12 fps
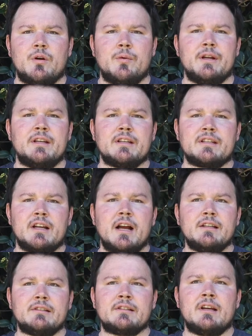where we
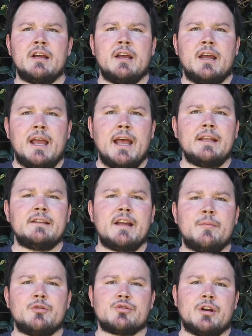discuss and
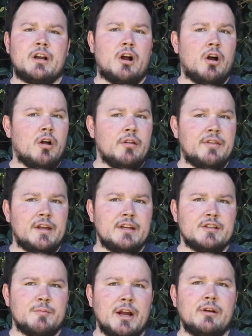demonstrate all
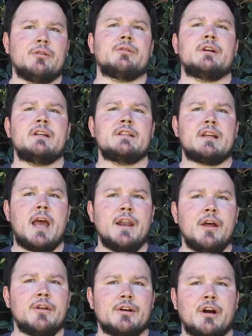things microgreens and
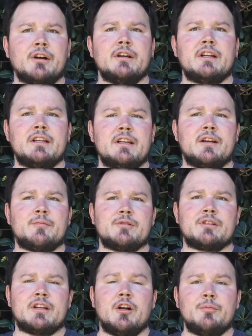other gardening
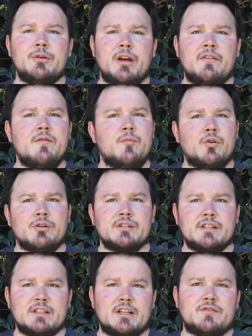tips to help you have a more
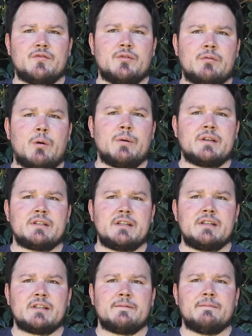successful growing
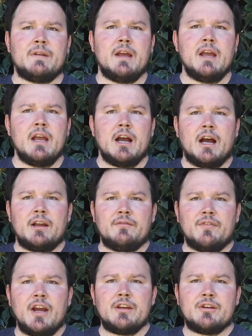season. I
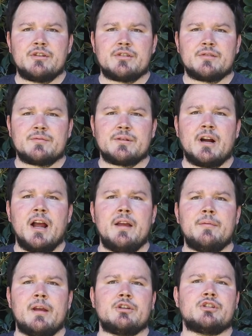invite you to
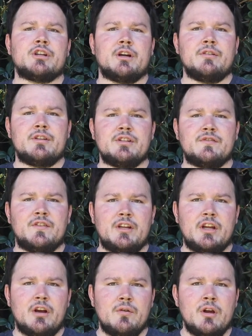subscribe and share this
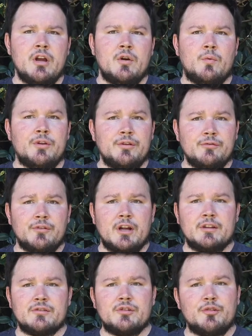video with your
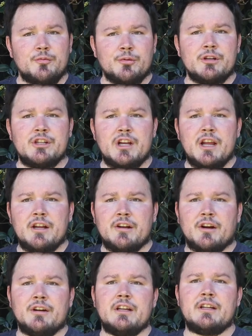friends who appreciate
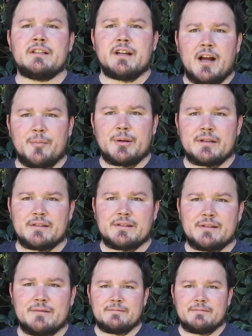gardening topics.